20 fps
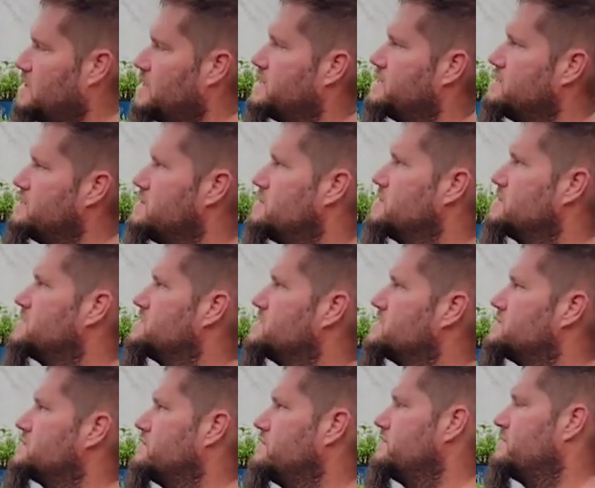I can do with this
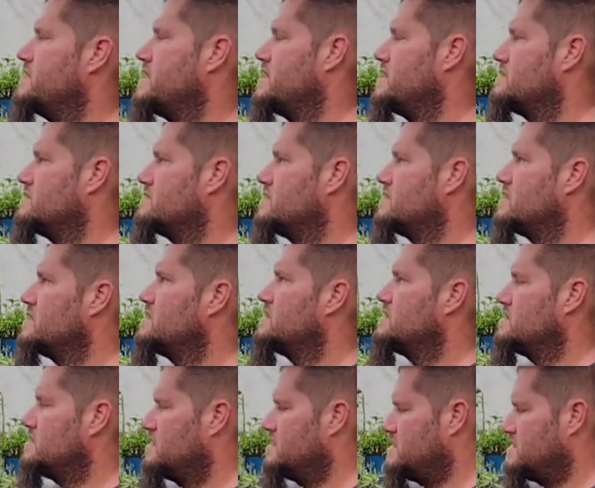tree for now.
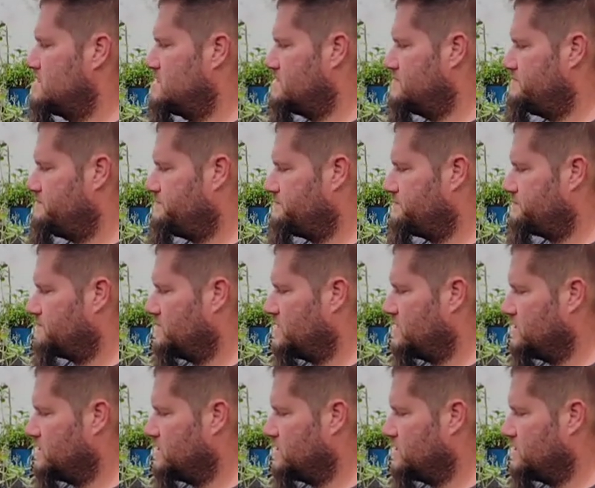Um,